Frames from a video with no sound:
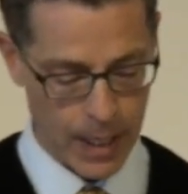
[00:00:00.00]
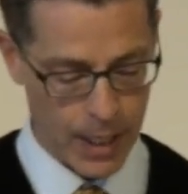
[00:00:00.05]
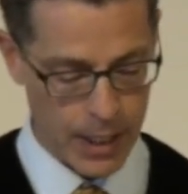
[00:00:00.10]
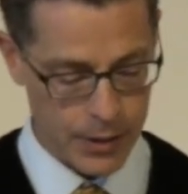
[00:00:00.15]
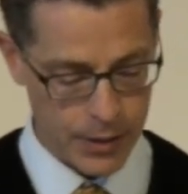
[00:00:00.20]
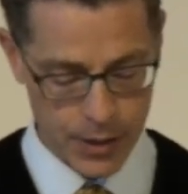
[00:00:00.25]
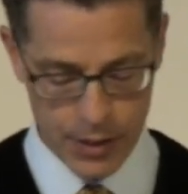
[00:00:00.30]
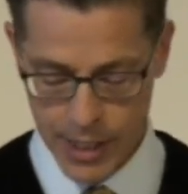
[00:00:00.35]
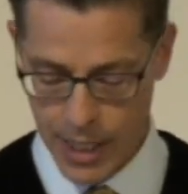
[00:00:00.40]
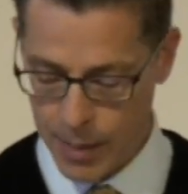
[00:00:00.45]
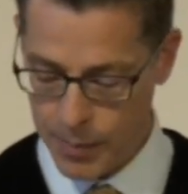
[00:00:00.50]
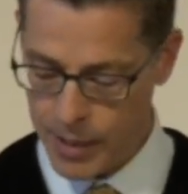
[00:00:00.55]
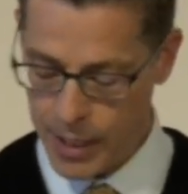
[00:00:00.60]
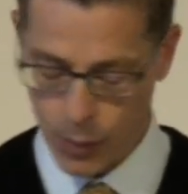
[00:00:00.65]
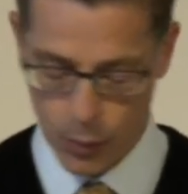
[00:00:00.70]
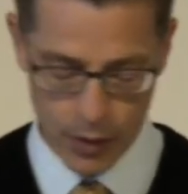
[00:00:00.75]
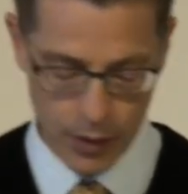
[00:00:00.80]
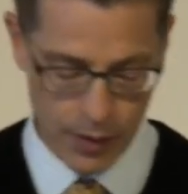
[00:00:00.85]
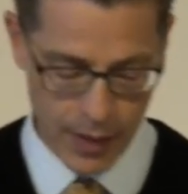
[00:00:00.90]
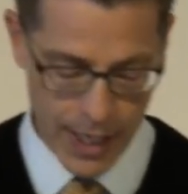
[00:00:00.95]
It's the same
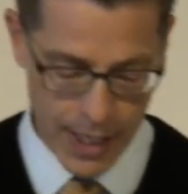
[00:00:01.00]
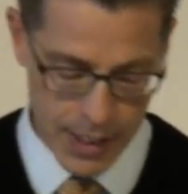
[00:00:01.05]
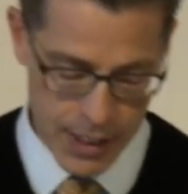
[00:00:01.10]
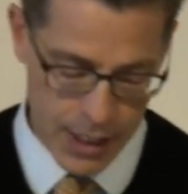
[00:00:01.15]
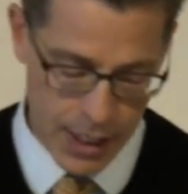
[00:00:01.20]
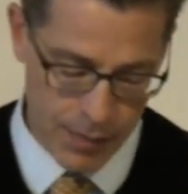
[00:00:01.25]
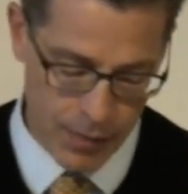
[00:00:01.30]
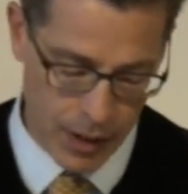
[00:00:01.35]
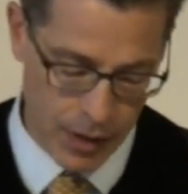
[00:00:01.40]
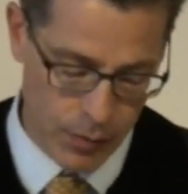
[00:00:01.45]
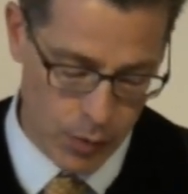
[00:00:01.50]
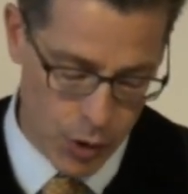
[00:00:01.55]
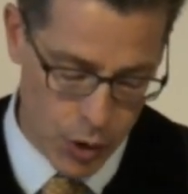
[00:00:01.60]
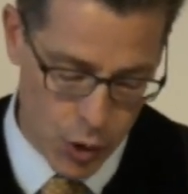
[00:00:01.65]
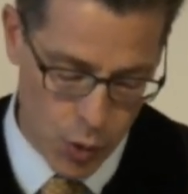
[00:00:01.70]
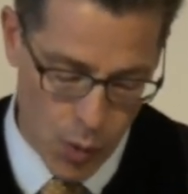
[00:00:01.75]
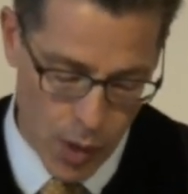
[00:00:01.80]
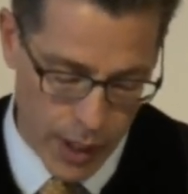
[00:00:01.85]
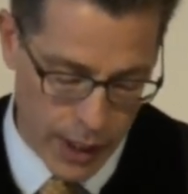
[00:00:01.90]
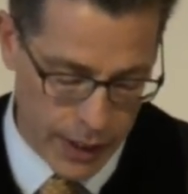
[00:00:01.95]
thing with thanksgiving in
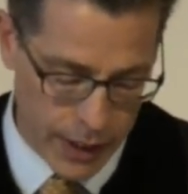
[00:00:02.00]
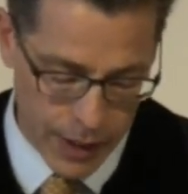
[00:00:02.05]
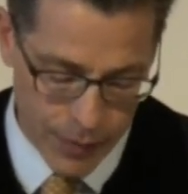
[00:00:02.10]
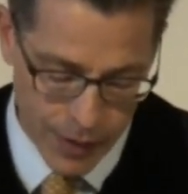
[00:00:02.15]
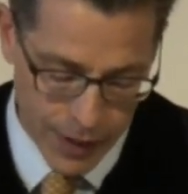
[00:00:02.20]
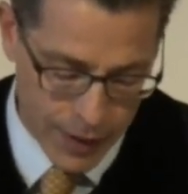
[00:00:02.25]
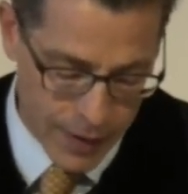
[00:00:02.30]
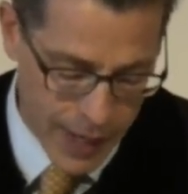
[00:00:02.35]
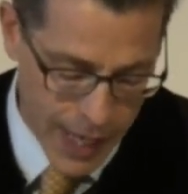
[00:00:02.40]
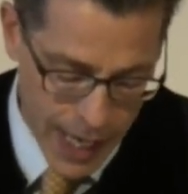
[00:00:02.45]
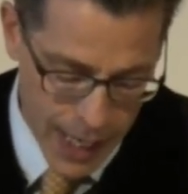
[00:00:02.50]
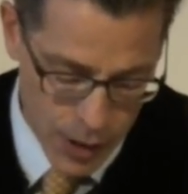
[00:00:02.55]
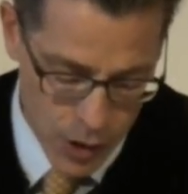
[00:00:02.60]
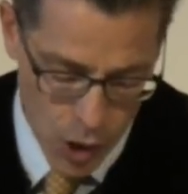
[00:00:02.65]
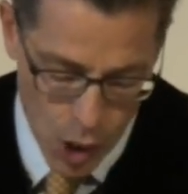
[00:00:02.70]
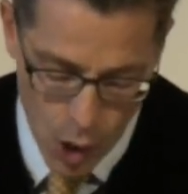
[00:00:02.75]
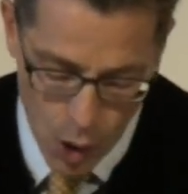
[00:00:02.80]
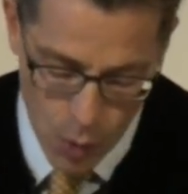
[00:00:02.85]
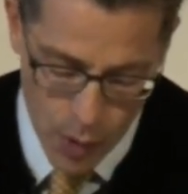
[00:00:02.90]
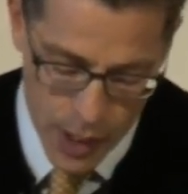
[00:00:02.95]
verse 20, giving thanks
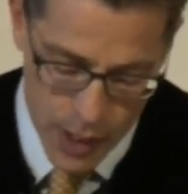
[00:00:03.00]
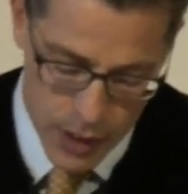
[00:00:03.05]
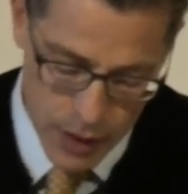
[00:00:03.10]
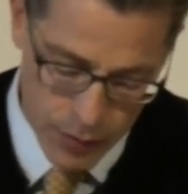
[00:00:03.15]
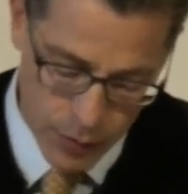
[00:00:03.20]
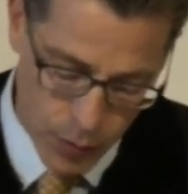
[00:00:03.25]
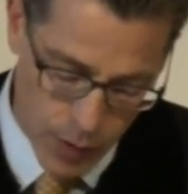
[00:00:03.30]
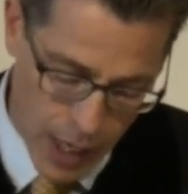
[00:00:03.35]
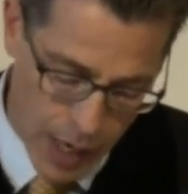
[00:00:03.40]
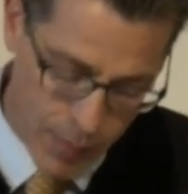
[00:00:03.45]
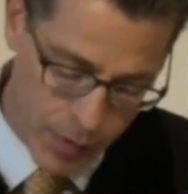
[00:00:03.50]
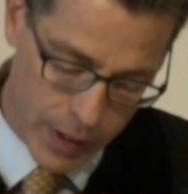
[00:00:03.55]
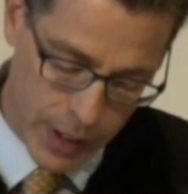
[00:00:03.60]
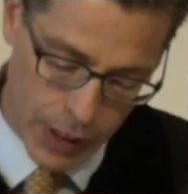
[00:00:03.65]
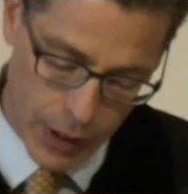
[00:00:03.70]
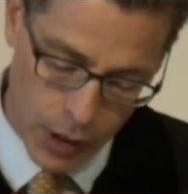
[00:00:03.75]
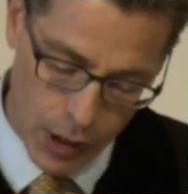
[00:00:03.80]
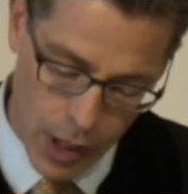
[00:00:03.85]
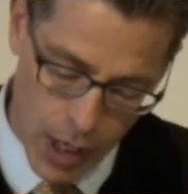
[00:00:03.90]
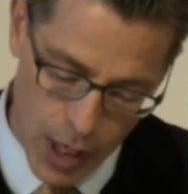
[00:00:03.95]
always and for
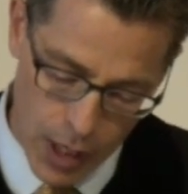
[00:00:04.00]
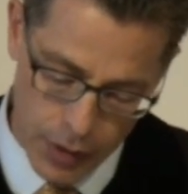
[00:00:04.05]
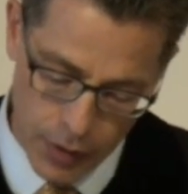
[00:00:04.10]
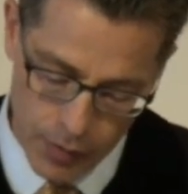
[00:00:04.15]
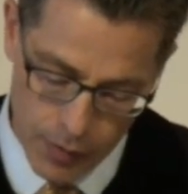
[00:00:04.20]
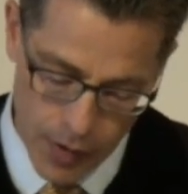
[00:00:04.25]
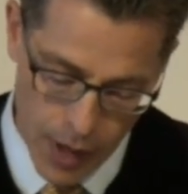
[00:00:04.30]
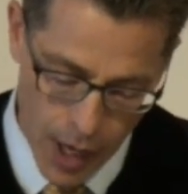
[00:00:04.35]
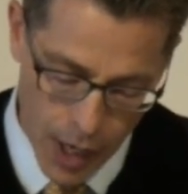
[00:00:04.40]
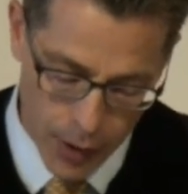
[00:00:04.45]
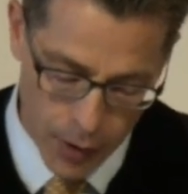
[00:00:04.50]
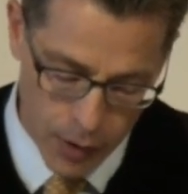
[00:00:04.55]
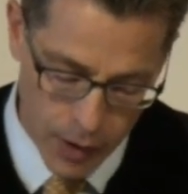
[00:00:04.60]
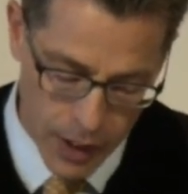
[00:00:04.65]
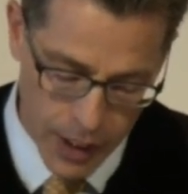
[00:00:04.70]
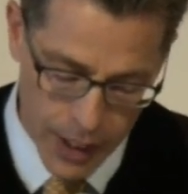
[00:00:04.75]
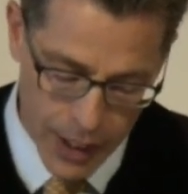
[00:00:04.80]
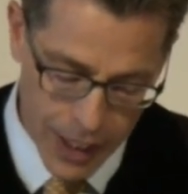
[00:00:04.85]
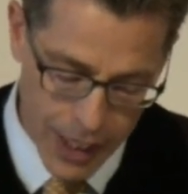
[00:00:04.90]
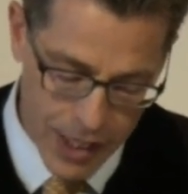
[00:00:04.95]
everything to God the Father
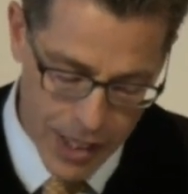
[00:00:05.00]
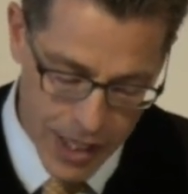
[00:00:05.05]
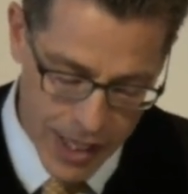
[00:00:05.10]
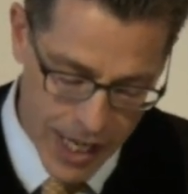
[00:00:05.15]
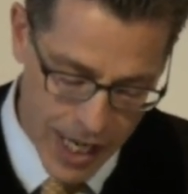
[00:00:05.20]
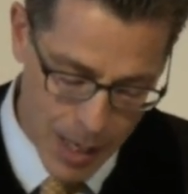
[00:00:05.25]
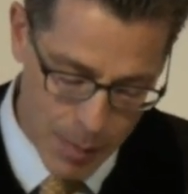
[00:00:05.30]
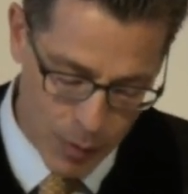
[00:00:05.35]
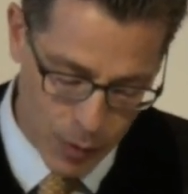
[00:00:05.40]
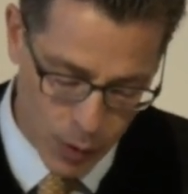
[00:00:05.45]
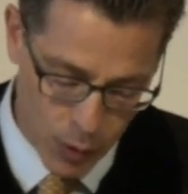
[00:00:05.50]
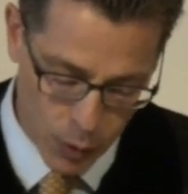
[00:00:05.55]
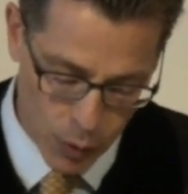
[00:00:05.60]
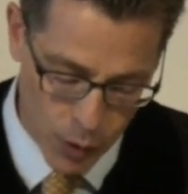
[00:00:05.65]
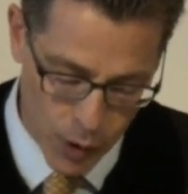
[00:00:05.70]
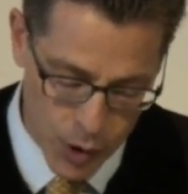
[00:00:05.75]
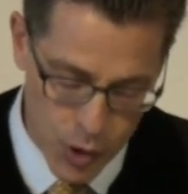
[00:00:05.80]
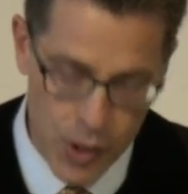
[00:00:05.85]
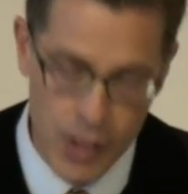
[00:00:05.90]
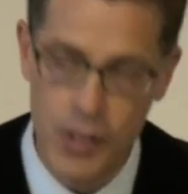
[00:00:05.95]
in the name of the
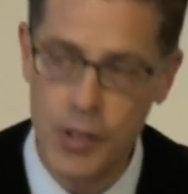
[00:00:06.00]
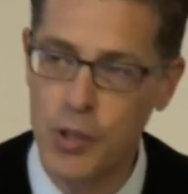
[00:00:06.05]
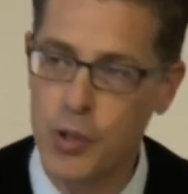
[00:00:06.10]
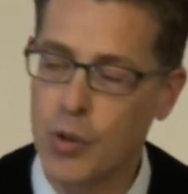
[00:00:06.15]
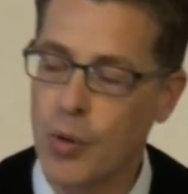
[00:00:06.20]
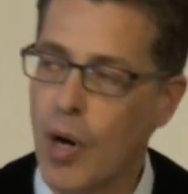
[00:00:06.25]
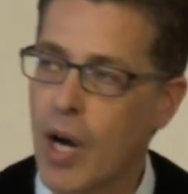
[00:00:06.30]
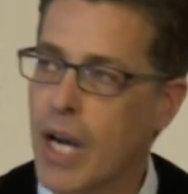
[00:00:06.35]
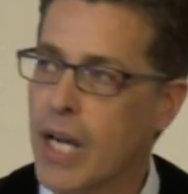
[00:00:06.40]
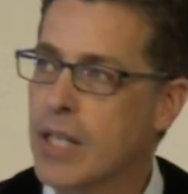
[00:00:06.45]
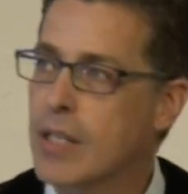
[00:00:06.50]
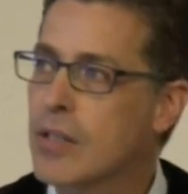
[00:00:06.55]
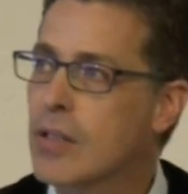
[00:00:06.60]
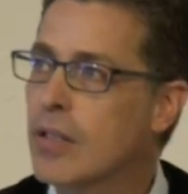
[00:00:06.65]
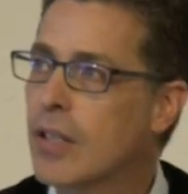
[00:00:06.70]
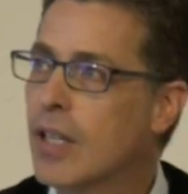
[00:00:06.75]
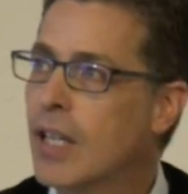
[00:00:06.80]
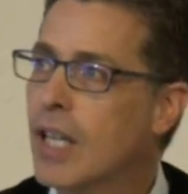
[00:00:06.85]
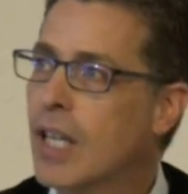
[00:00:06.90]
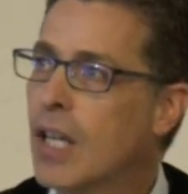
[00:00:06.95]
Lord Jesus Christ.